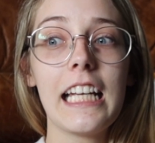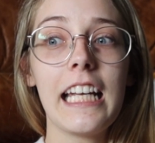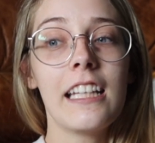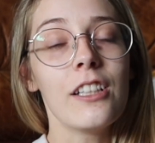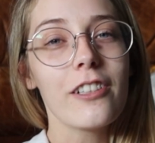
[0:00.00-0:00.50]

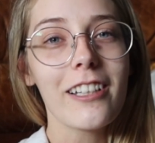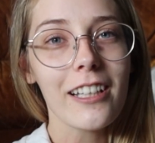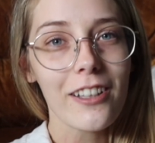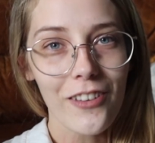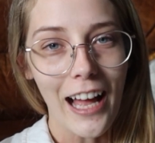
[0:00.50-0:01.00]
in
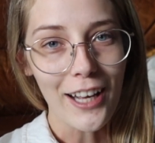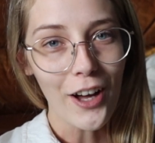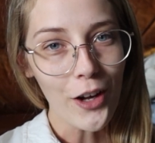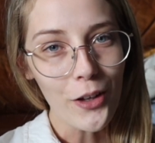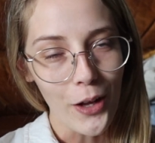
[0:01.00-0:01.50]
like
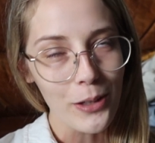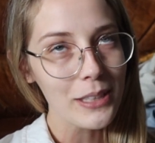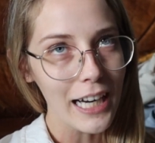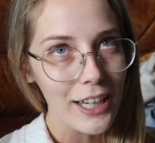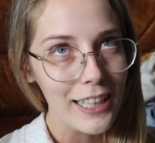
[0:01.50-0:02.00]
a
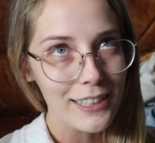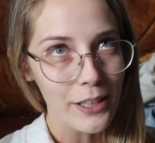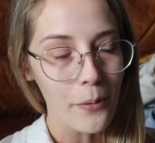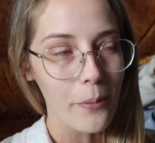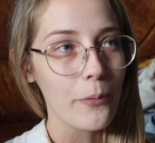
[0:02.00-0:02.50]
closed area
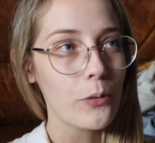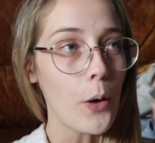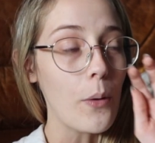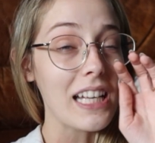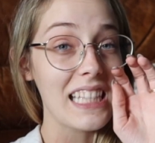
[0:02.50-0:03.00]
so
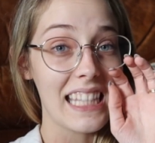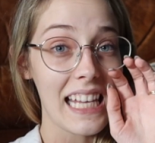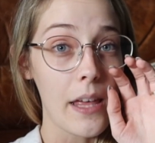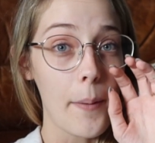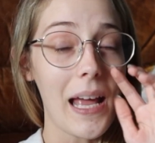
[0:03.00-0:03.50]
no one could
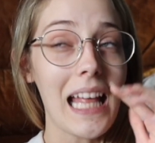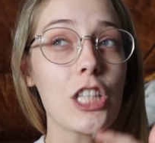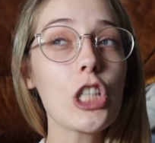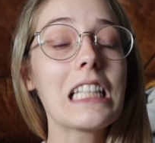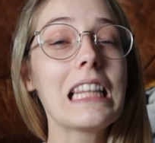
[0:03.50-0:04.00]
see them,
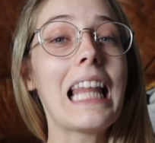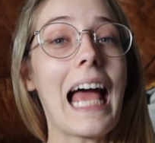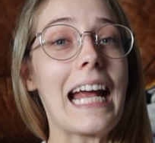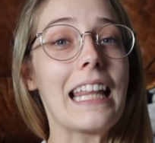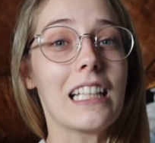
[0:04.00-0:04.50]
and just
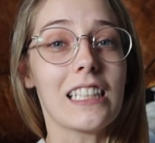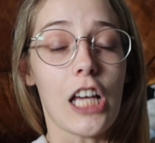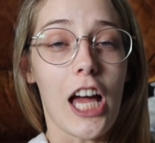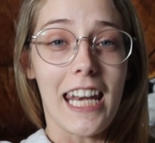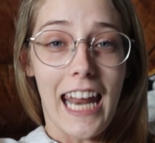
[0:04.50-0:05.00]
lay in the
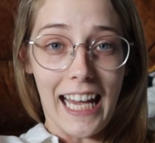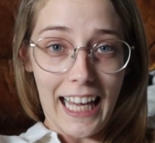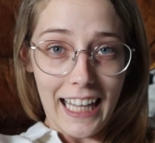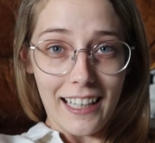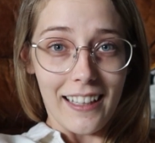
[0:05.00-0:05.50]
sun
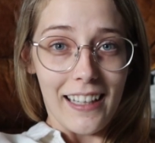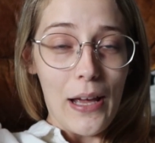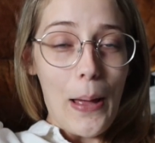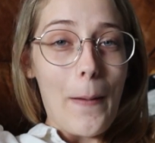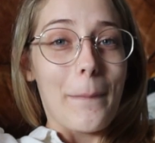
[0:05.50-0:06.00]
naked,
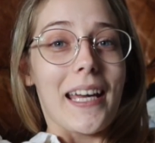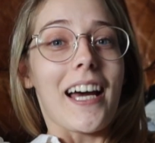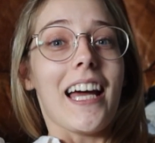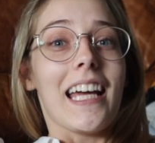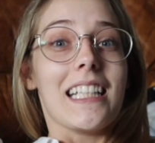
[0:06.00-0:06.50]

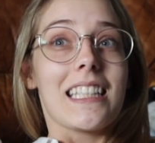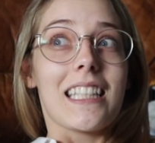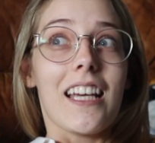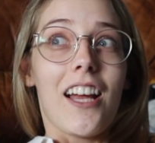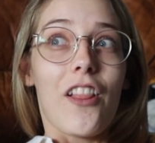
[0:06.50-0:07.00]

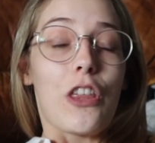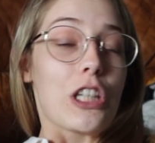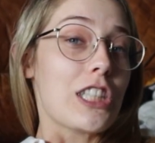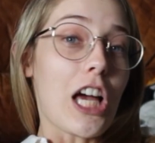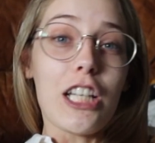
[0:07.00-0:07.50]
because
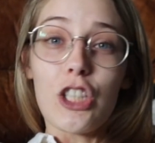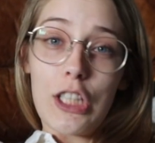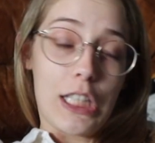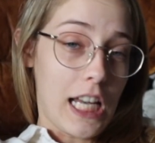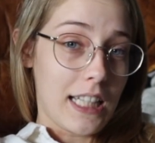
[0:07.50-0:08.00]
the sun
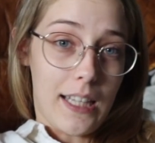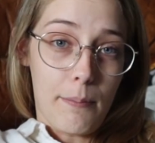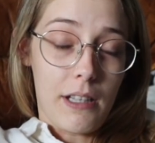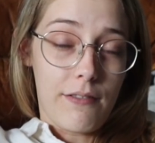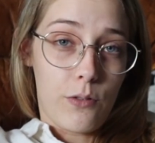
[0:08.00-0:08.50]
just does
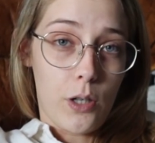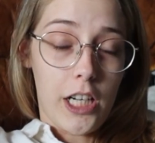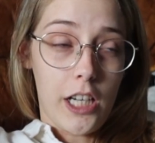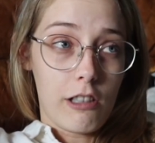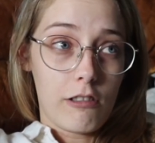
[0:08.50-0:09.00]
something for
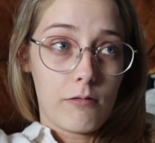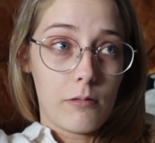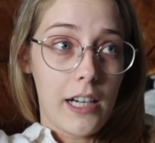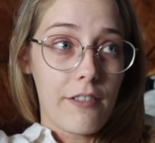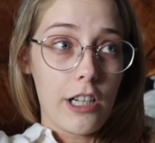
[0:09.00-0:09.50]
you
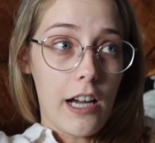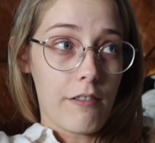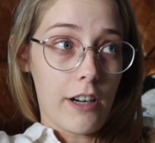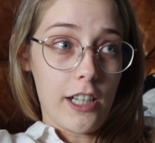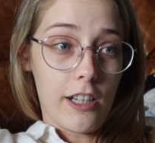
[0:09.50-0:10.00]
whenever you
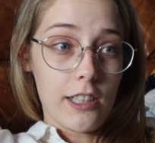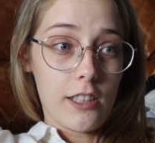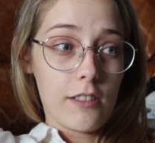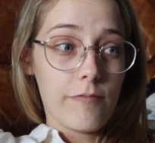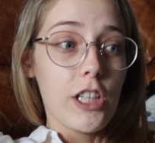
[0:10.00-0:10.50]
have
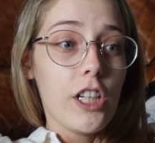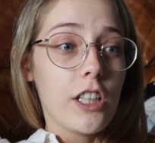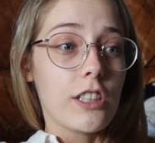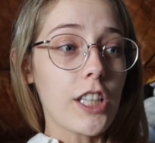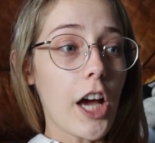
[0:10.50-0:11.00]
Raynaud's.
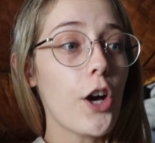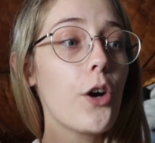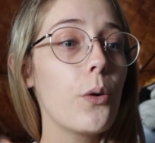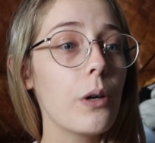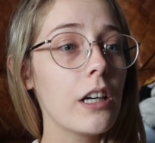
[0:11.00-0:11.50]

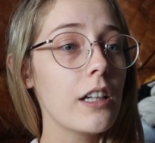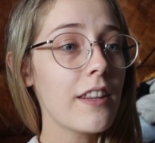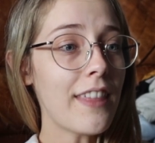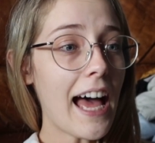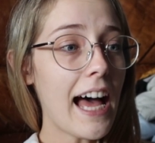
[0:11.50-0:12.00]
So
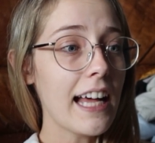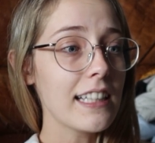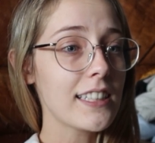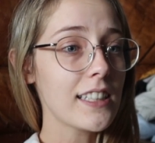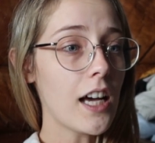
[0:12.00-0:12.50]
that